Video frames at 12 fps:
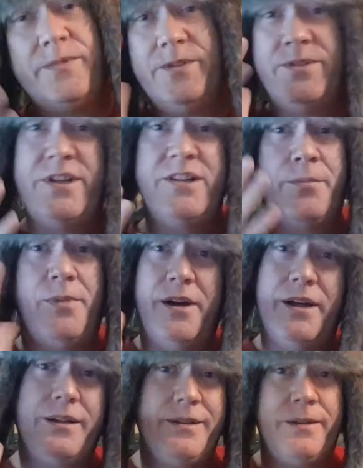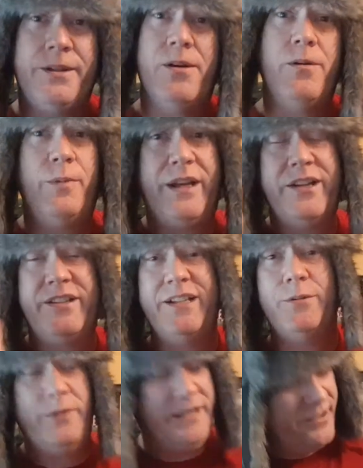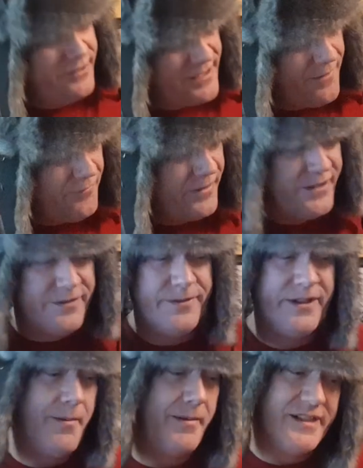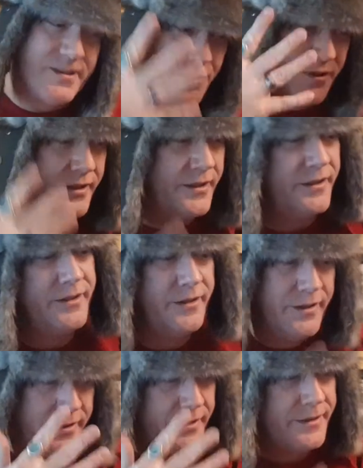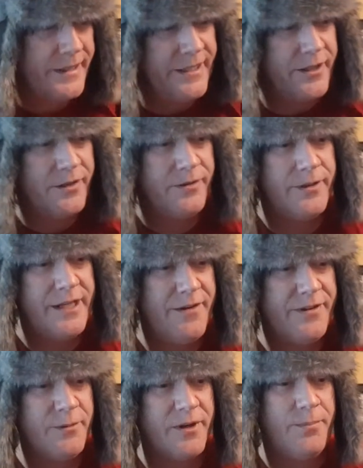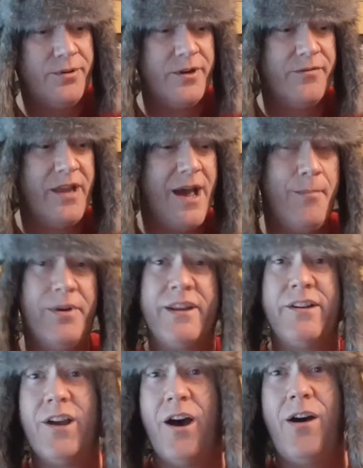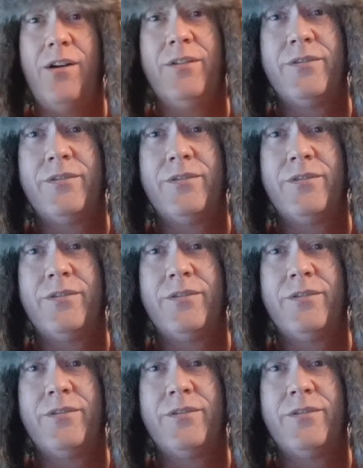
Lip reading: ginger mug, we could definitely, maybe just put whatever you want to put over that. But the dog,